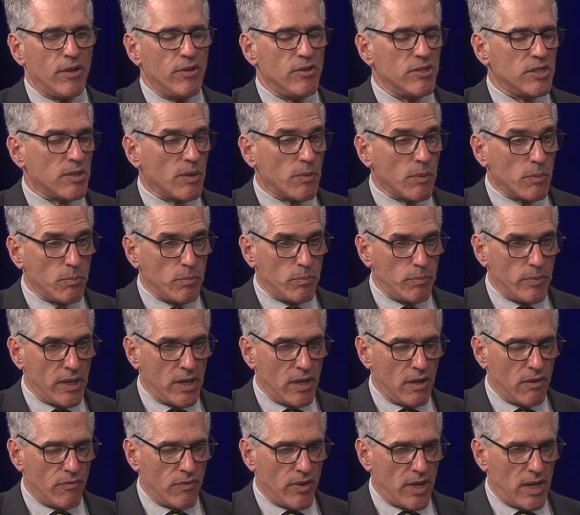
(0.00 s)
who's in, been
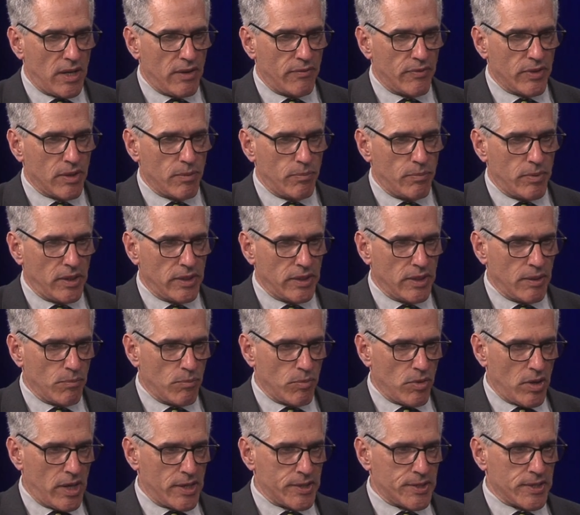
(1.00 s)
involved with a building
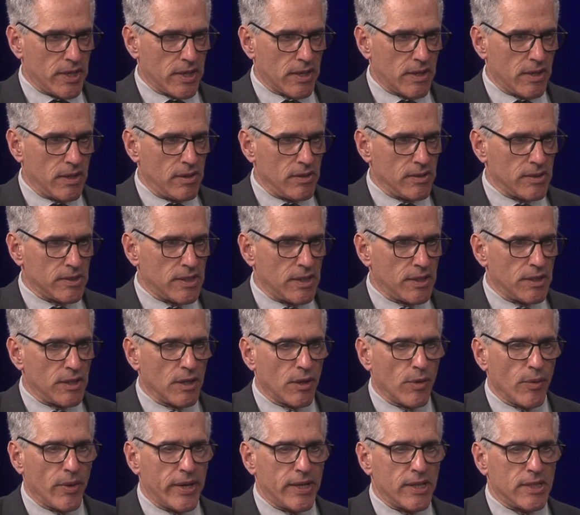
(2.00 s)
project knows that the
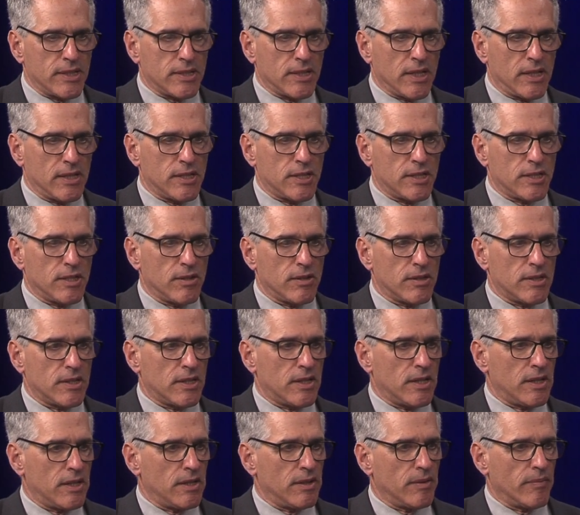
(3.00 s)
greatest
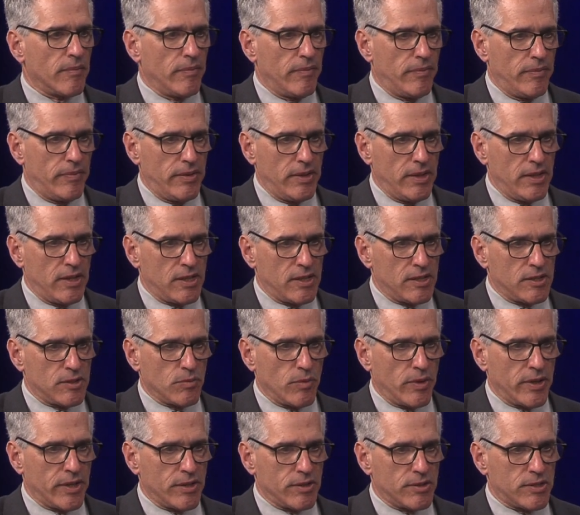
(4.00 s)
uncertainty is
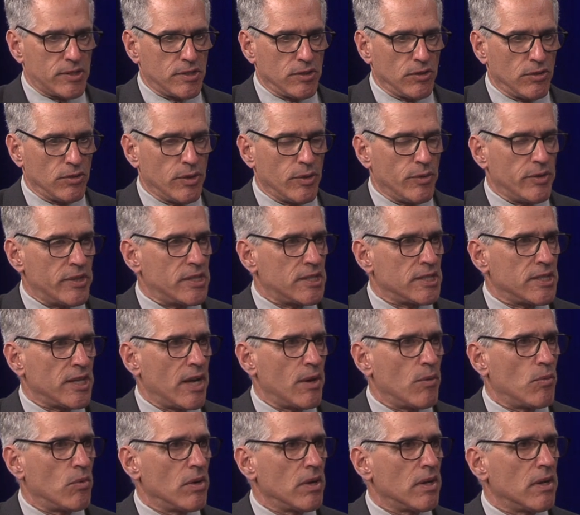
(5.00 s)
when you're still doing
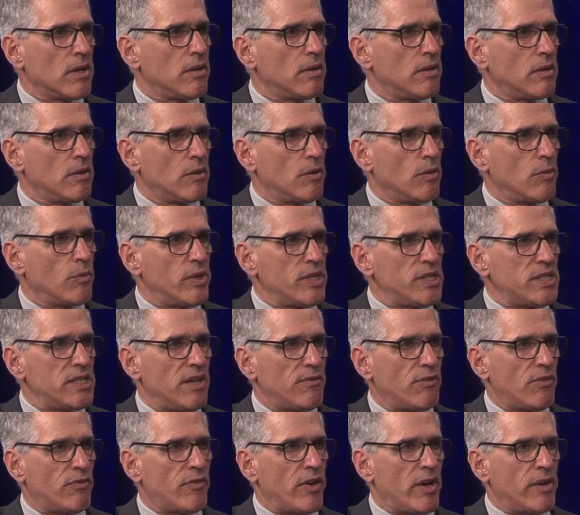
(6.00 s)
site work. Once you
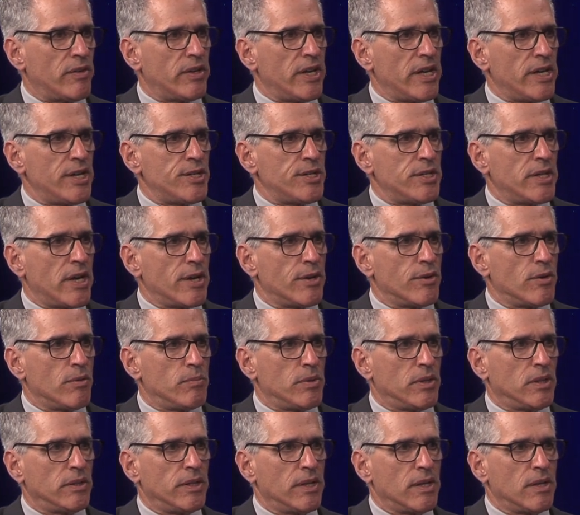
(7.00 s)
have a foundation and you're
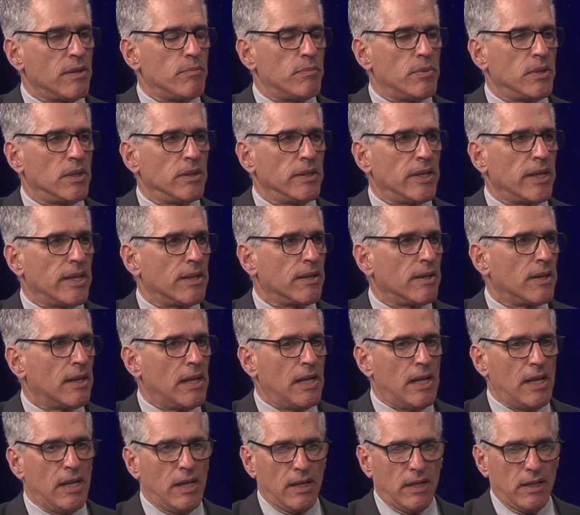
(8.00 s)
building a building,
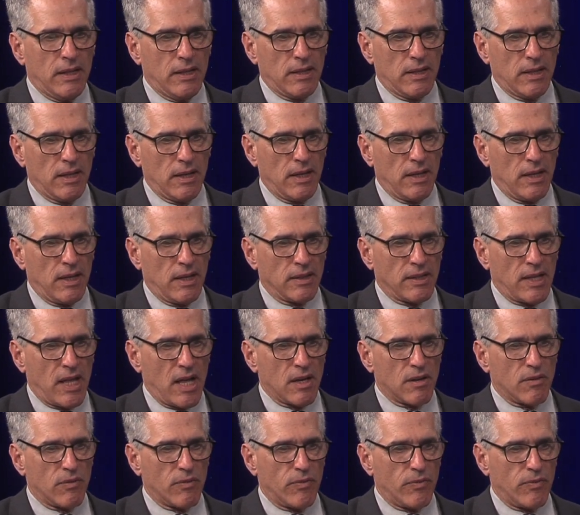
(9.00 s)
a
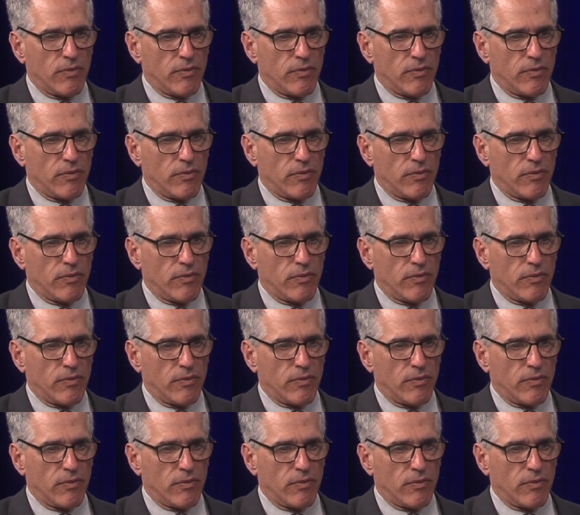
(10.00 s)
lot of